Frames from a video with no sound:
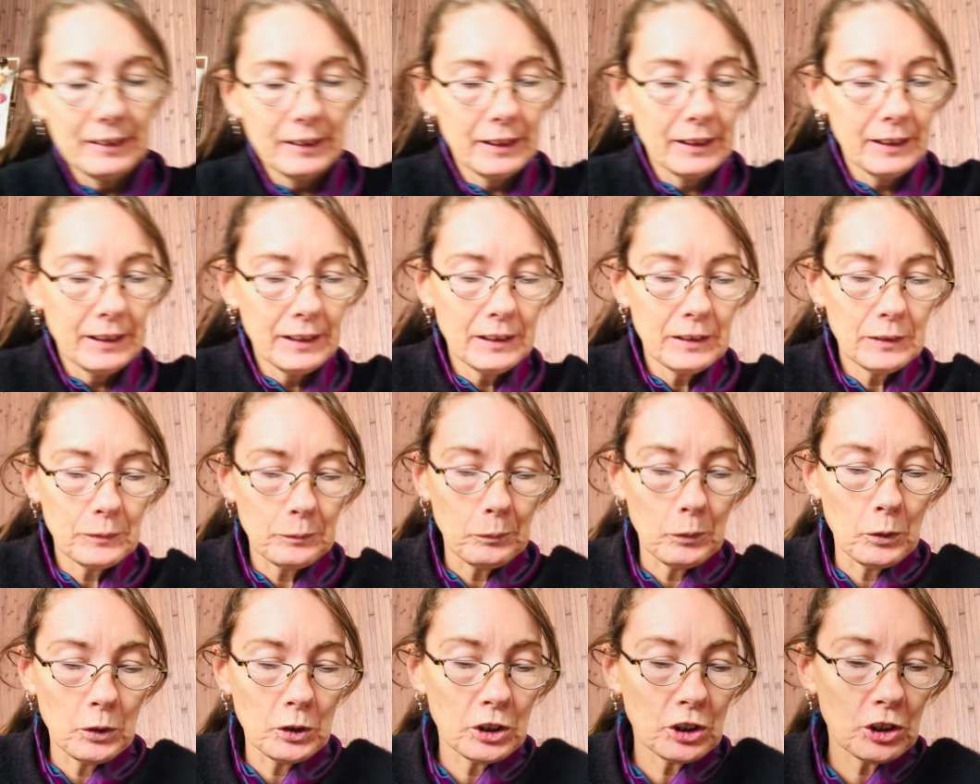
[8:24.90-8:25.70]
it
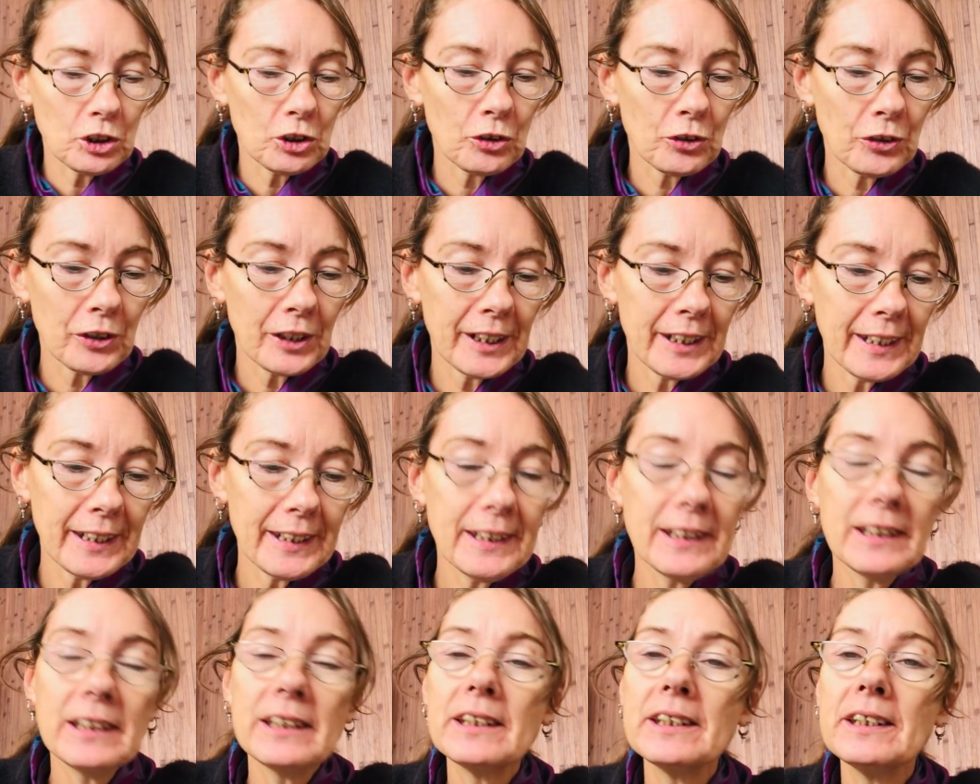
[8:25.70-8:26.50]
was
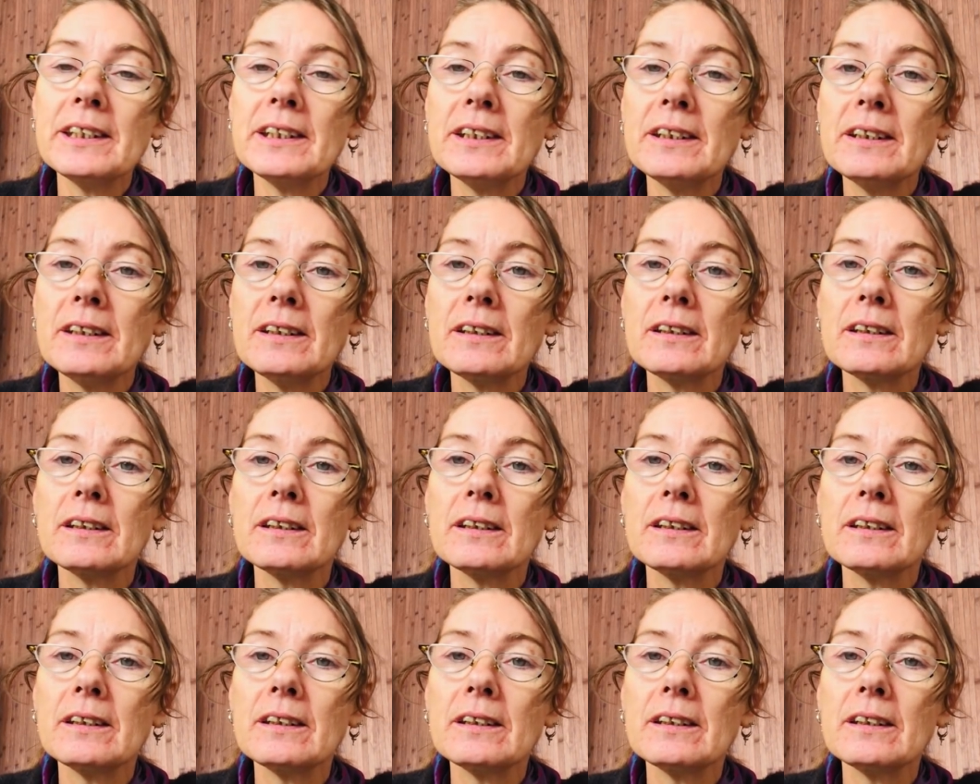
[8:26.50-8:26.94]
created